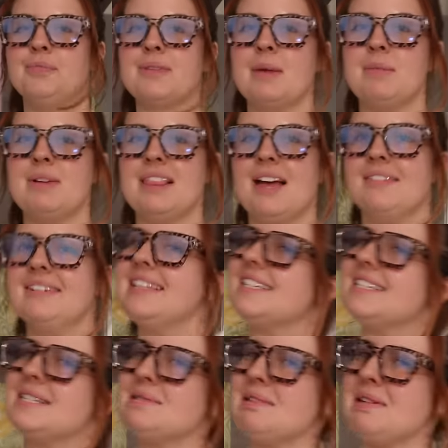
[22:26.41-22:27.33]
I've been loving
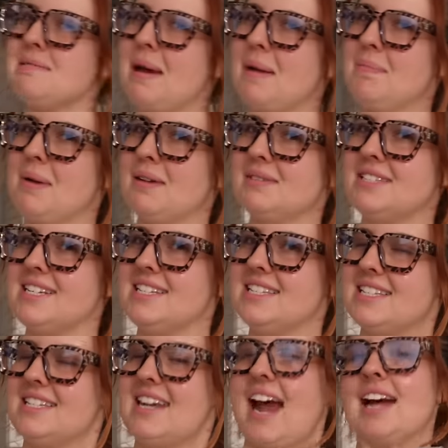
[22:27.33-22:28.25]
this. This is one of my protein
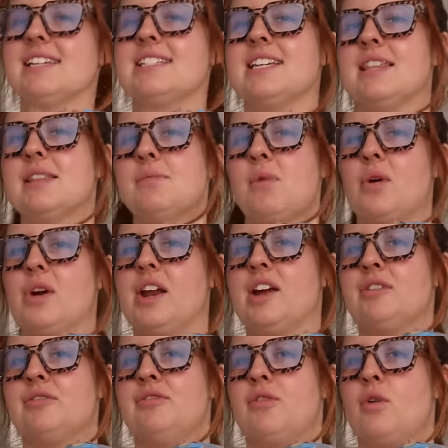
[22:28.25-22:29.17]
snacks in the
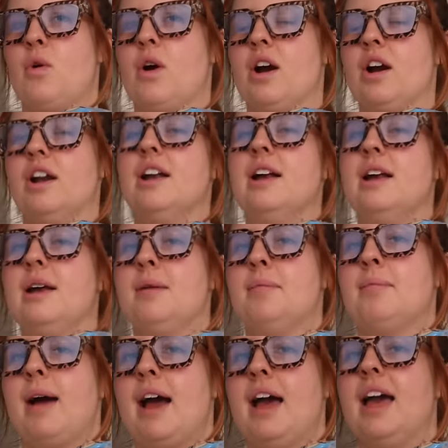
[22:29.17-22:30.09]
morning for
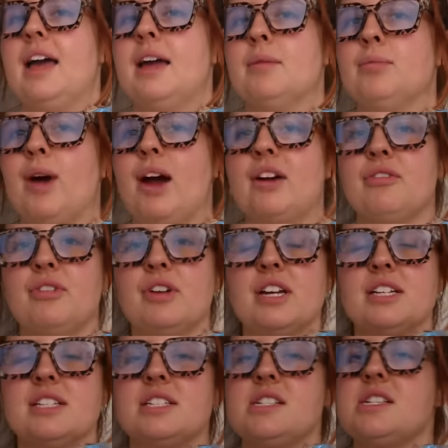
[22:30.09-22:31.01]
my
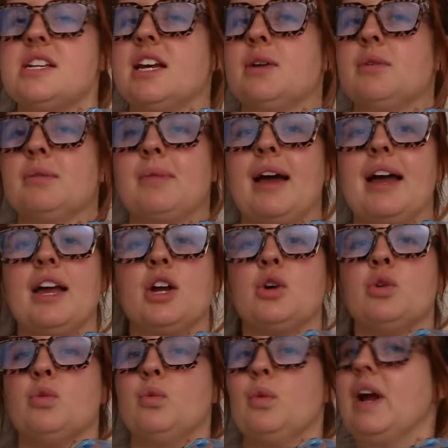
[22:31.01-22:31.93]
breakfast. Take it with my
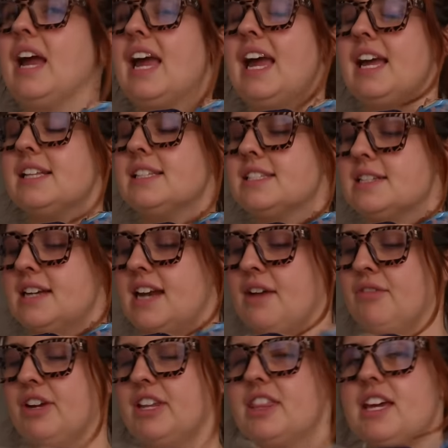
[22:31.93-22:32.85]
greens and
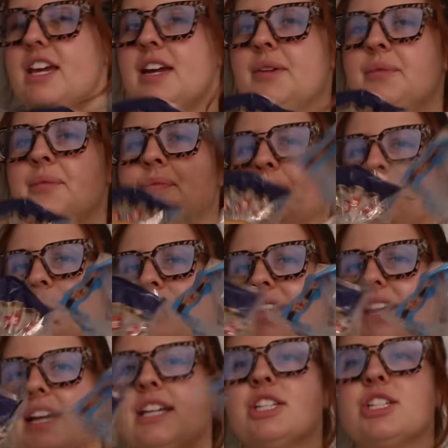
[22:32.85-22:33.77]
everything.
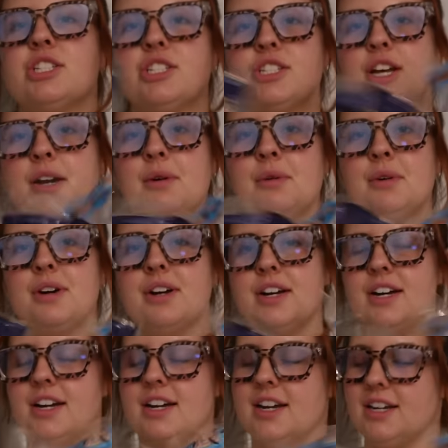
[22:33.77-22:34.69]
So good.